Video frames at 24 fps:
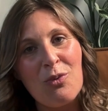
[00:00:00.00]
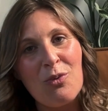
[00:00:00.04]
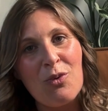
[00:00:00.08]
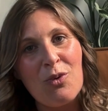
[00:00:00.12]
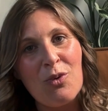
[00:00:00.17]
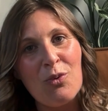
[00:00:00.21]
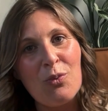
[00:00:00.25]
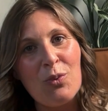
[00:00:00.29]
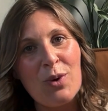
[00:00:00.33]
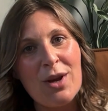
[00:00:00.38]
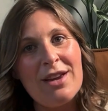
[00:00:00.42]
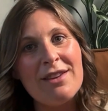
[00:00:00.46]
the
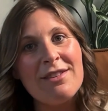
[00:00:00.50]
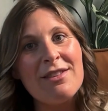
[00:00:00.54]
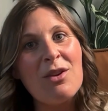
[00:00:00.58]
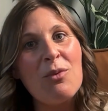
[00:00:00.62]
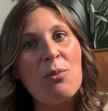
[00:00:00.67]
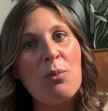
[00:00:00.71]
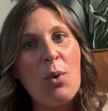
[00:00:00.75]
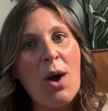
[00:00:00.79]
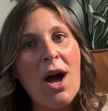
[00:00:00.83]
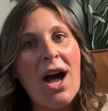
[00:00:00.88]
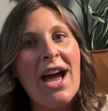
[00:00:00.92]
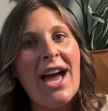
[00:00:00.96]
reason
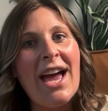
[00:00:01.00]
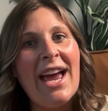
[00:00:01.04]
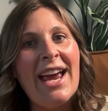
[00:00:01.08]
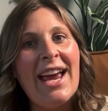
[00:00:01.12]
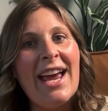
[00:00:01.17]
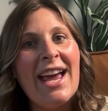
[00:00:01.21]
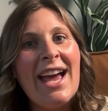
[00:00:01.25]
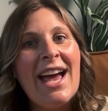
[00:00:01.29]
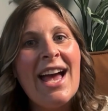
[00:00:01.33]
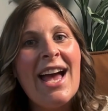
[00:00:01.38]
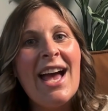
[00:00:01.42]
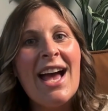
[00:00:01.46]
why
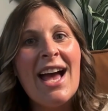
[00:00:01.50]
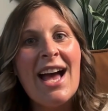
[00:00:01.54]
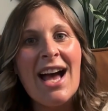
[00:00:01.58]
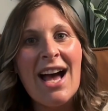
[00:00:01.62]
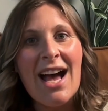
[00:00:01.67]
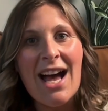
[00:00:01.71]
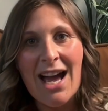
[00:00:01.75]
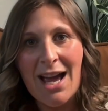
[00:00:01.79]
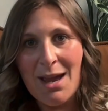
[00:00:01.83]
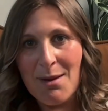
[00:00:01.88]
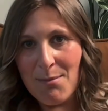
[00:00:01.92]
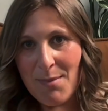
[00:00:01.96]

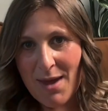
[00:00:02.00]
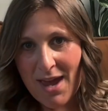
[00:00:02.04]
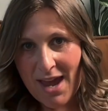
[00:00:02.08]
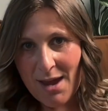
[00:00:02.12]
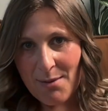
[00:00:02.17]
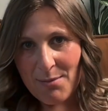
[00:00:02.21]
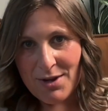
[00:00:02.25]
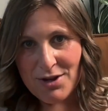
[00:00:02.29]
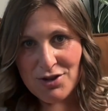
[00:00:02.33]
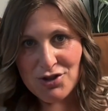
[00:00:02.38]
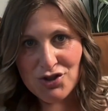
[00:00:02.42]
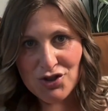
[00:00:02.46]
I
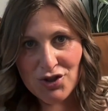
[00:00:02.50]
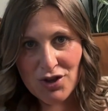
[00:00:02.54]
may